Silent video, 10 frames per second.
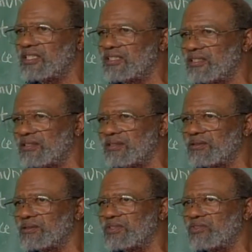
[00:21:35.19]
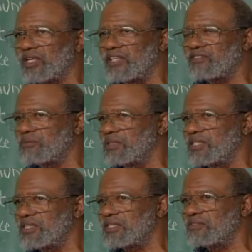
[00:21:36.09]
you know, the
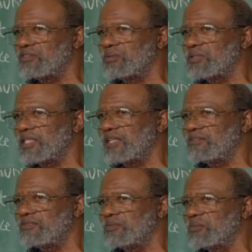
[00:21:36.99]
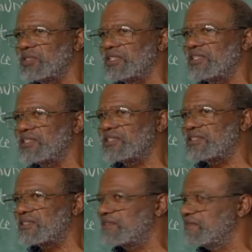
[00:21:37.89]
transformation of human life from what it is
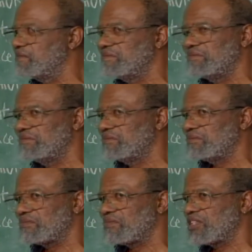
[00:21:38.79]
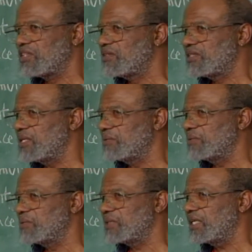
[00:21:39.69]
to
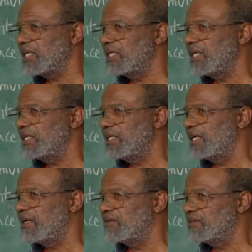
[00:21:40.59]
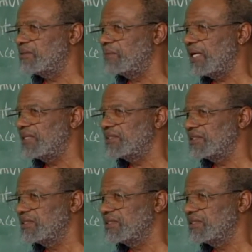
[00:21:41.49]
something we cannot now imagine.